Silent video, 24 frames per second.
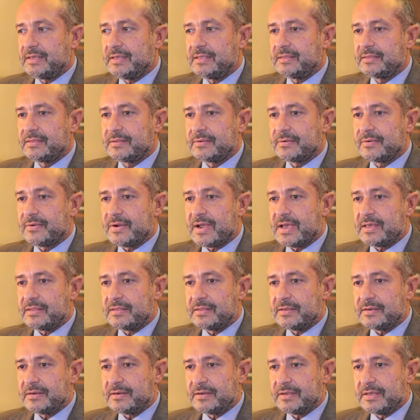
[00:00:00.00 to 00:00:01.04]
it
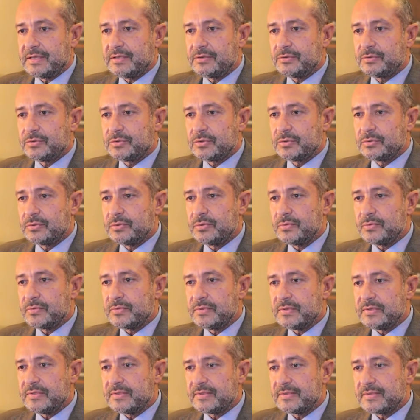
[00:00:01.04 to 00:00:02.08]
rather
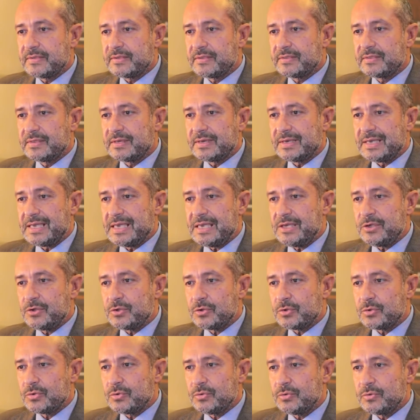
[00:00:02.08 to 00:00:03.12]
introduces the
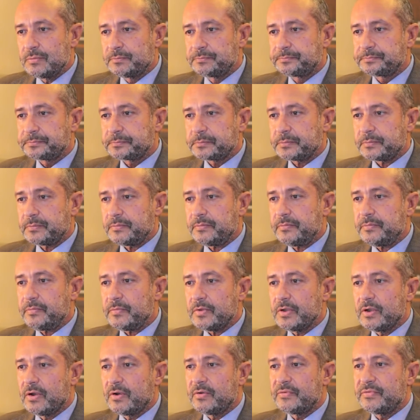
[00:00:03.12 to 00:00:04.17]
issue
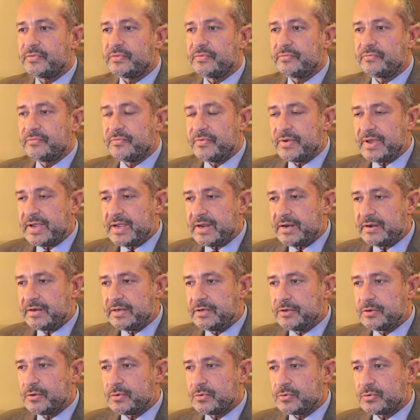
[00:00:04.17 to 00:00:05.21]
of the very
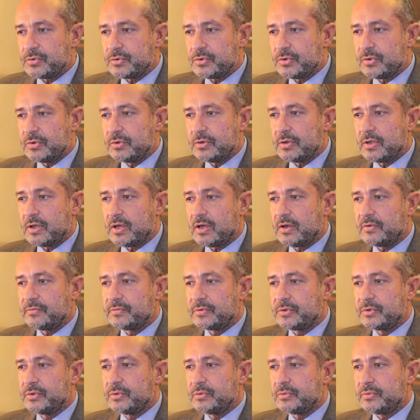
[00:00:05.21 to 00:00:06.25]
notion of
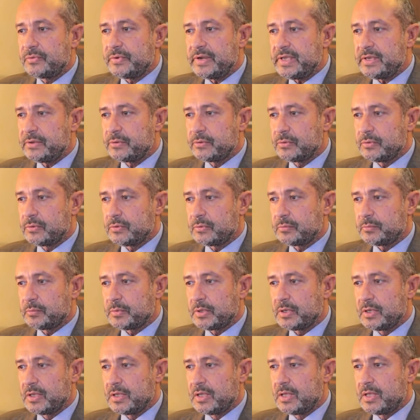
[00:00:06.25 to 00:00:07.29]
curriculum,
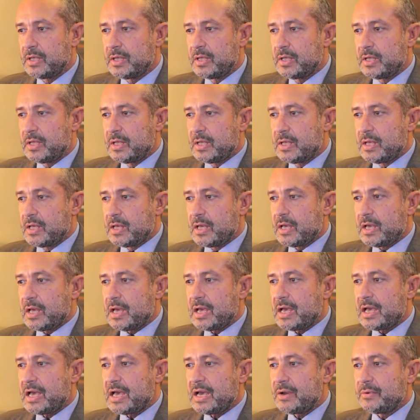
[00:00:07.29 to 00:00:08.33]

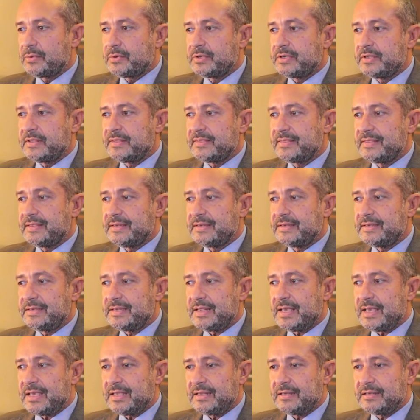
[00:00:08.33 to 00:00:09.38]
how it is
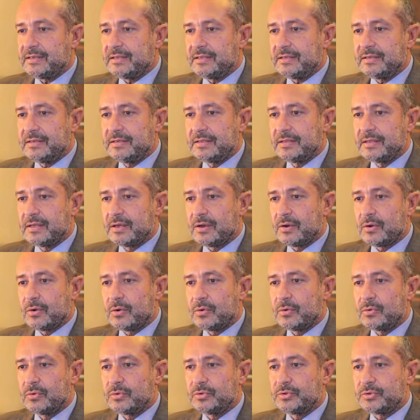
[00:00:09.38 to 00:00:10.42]
intended
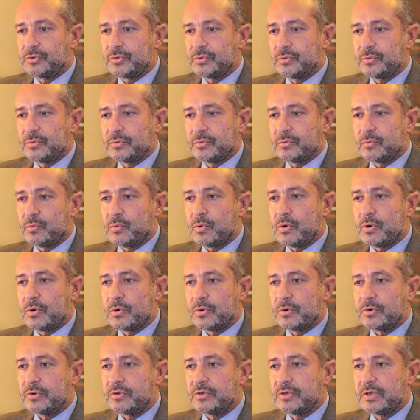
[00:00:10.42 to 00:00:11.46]
all through the
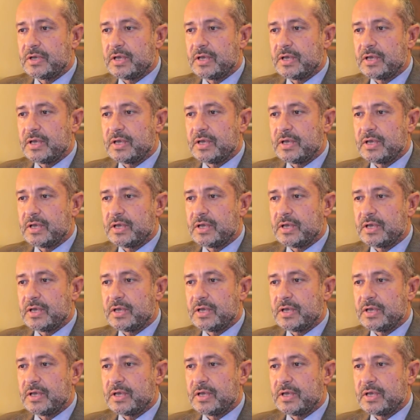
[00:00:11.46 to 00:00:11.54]
world